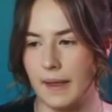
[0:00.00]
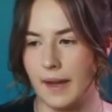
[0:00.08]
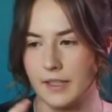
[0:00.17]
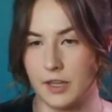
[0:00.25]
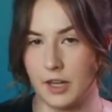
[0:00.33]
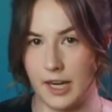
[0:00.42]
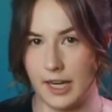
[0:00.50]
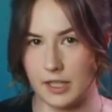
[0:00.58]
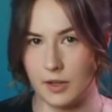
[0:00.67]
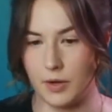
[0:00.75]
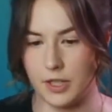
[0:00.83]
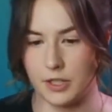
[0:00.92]
I start
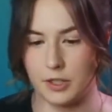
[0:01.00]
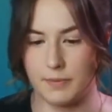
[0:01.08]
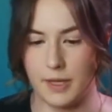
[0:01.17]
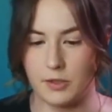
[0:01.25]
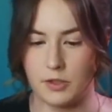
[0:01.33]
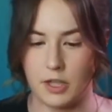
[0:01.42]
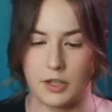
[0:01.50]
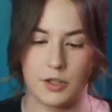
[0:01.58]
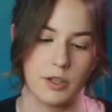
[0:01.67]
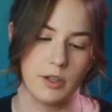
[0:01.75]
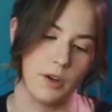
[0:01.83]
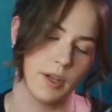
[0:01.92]
asking questions about
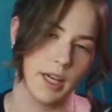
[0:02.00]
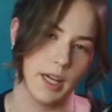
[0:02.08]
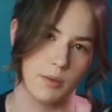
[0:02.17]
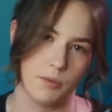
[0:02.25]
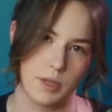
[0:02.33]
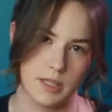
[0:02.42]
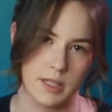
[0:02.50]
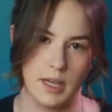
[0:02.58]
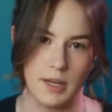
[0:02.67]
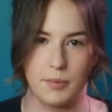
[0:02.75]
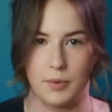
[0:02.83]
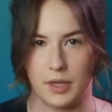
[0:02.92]
structure. Okay, what's the
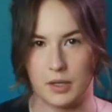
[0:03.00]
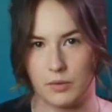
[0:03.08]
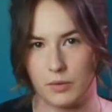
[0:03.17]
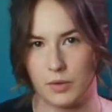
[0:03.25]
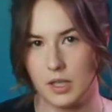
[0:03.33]
endpoint?